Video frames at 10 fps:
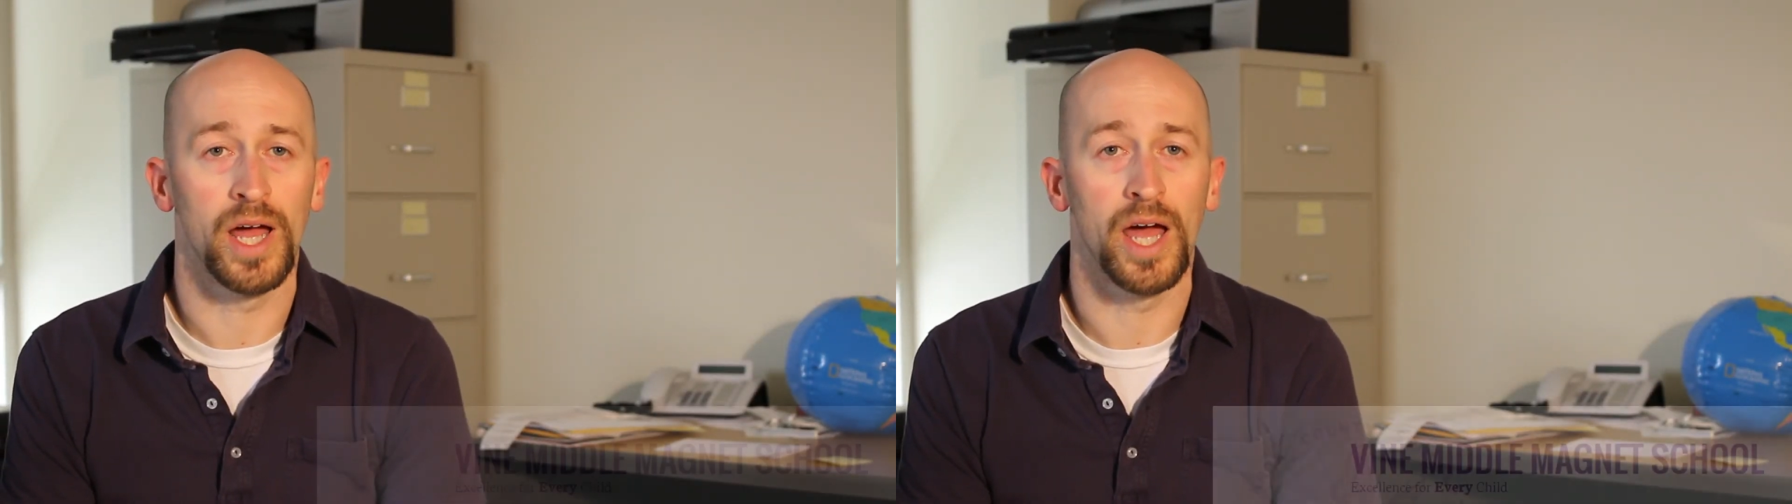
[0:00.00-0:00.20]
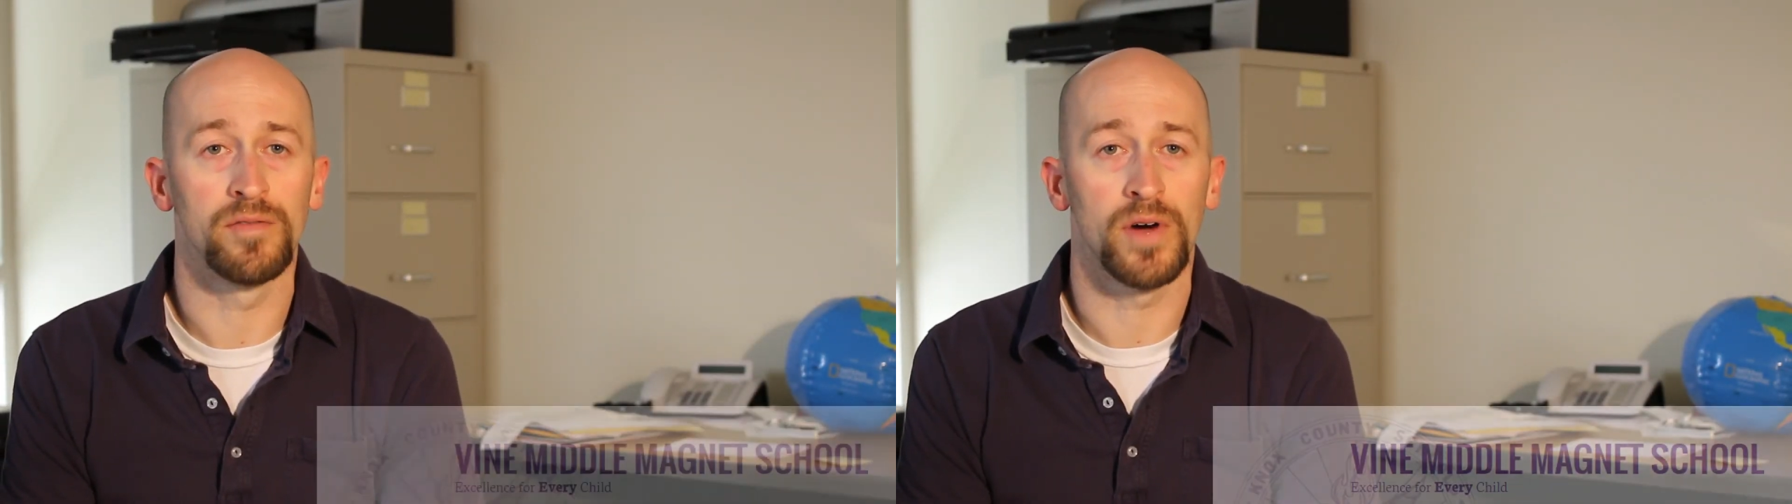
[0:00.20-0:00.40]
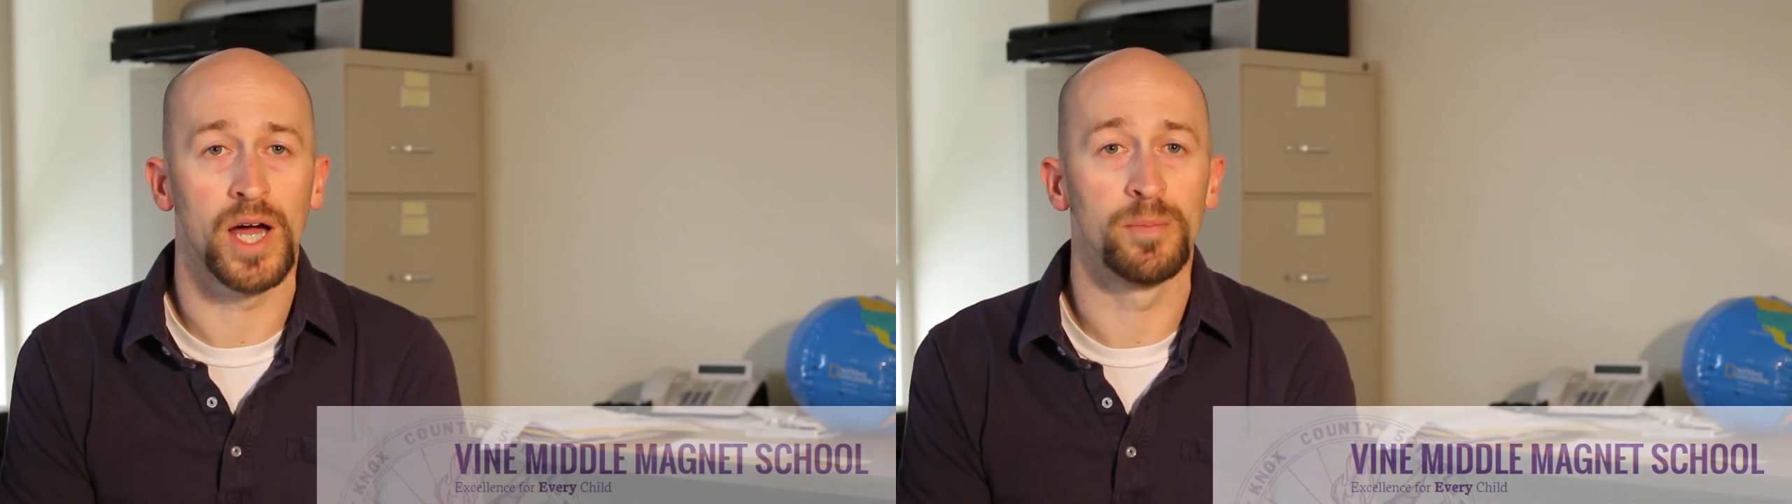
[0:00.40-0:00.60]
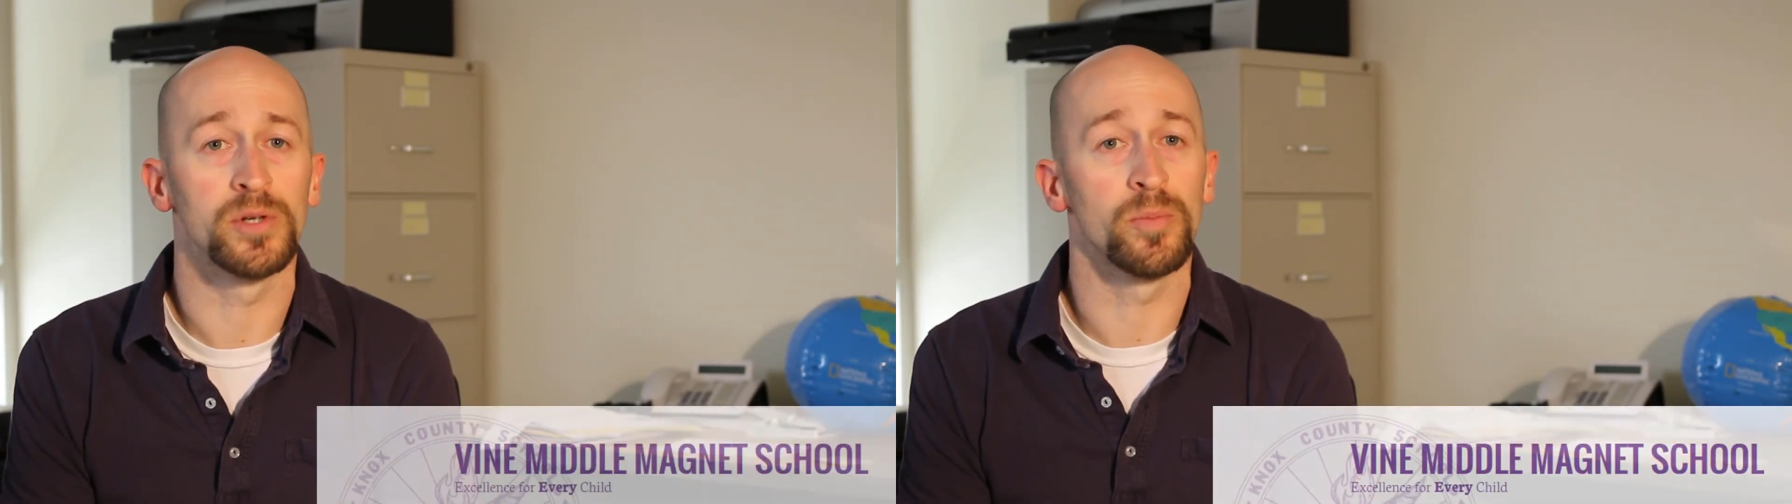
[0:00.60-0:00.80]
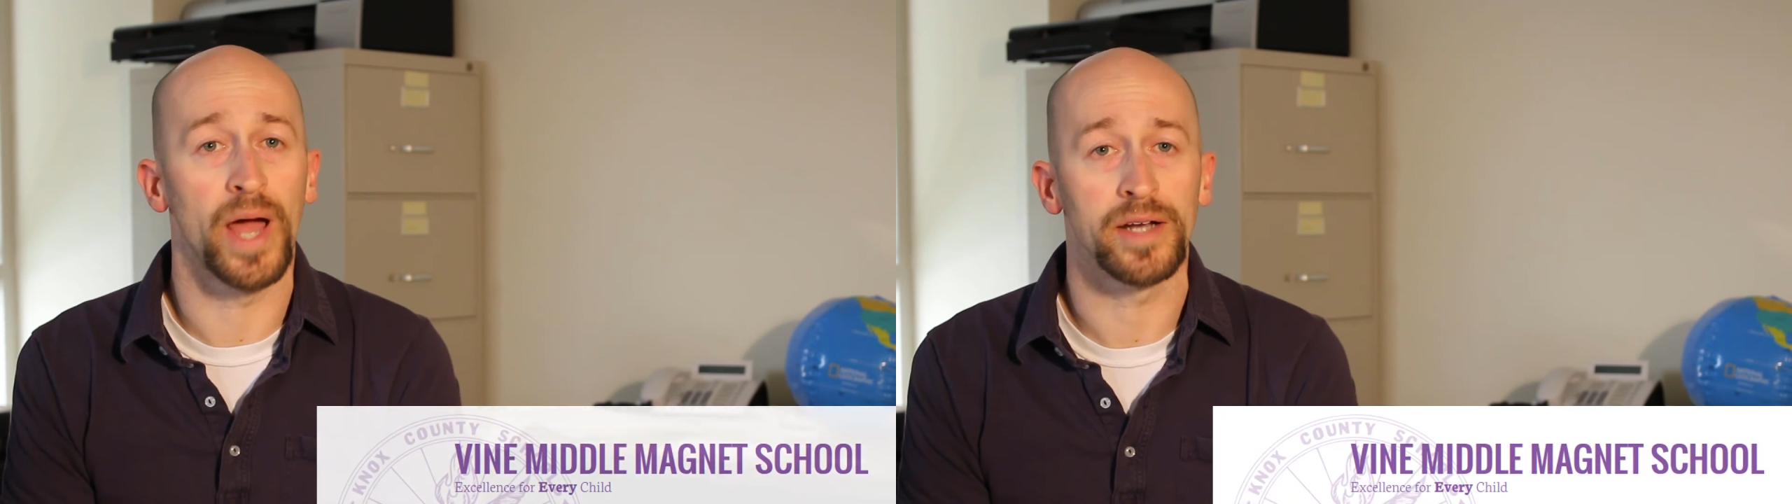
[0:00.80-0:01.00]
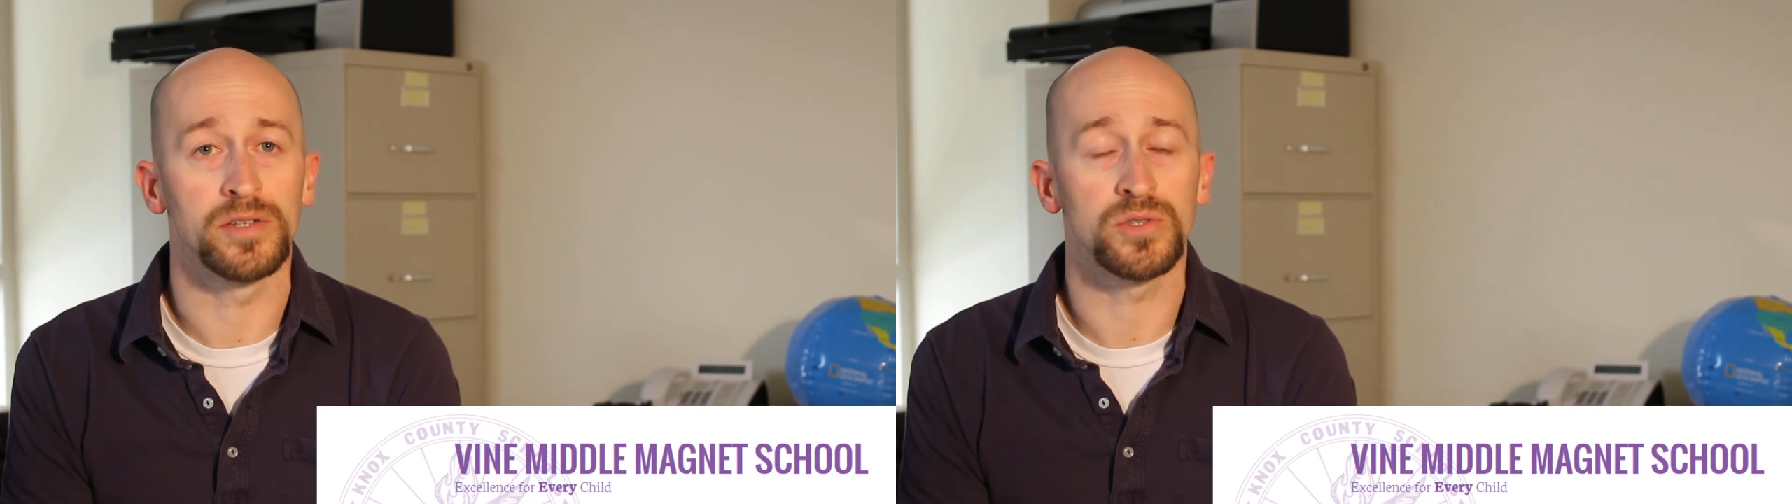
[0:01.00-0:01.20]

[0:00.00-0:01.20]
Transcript: at Vine Middle Magnet